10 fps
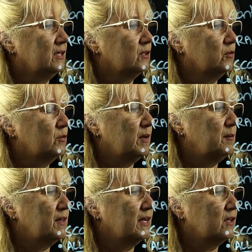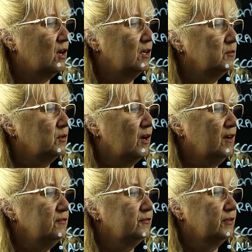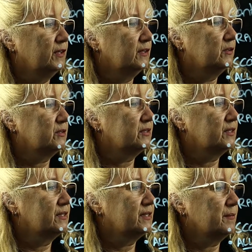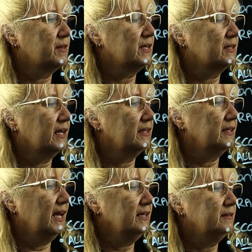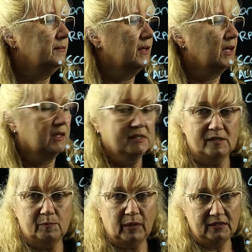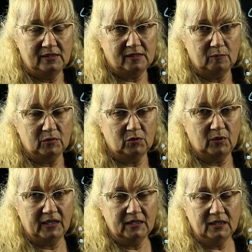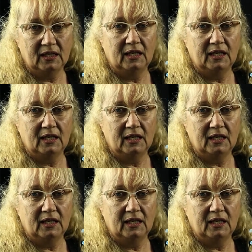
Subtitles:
So remember that a column graph looks something like that, spaces in between,